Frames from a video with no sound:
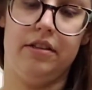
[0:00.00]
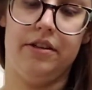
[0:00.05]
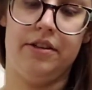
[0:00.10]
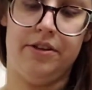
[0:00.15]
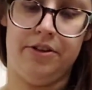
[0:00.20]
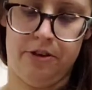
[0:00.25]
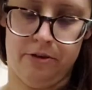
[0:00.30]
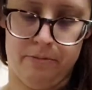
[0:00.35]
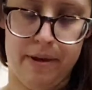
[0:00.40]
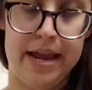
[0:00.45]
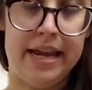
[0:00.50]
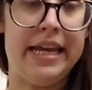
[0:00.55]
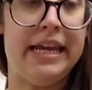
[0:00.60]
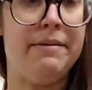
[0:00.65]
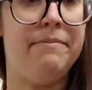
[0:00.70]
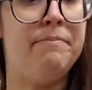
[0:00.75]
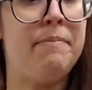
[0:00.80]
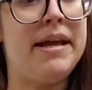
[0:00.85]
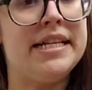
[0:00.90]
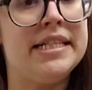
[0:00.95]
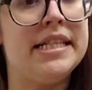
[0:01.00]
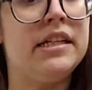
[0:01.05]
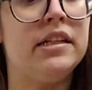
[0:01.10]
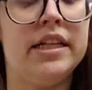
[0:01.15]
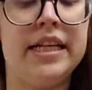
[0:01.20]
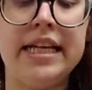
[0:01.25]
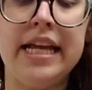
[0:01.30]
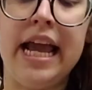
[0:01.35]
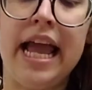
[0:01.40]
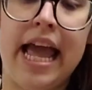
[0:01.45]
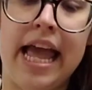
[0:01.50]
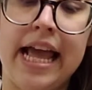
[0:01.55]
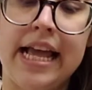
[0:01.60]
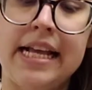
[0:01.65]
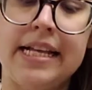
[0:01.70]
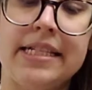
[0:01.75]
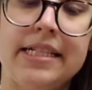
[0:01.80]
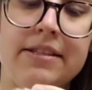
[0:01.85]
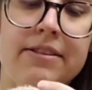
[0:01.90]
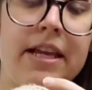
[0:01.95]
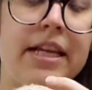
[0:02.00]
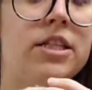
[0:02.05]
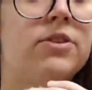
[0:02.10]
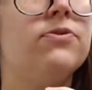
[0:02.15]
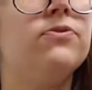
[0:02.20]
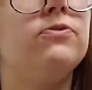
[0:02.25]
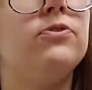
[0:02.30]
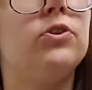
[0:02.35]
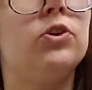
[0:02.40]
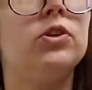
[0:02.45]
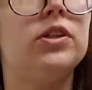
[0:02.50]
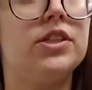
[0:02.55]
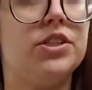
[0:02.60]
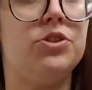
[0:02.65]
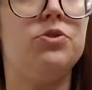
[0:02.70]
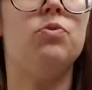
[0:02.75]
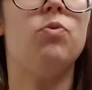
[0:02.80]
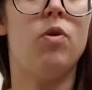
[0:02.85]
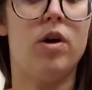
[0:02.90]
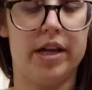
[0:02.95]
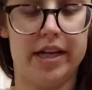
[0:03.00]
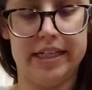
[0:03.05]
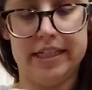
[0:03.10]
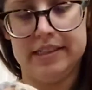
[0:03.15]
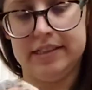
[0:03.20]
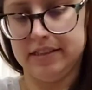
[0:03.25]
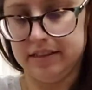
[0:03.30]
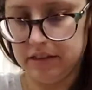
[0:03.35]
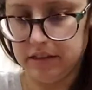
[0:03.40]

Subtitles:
You'll make it basically as full as you want it.